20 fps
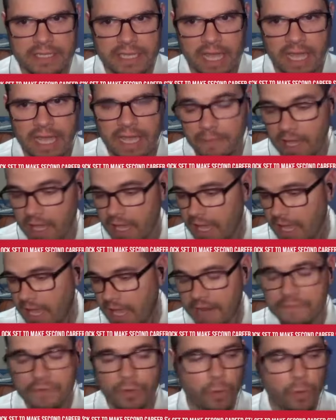time.
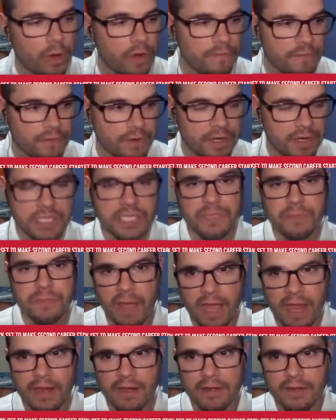And if it weren't for an
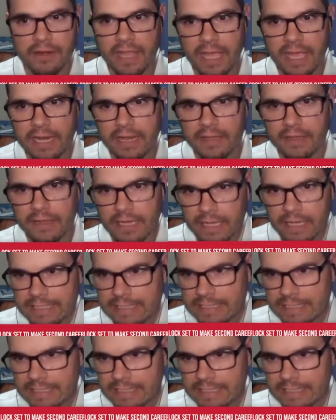inspired kind of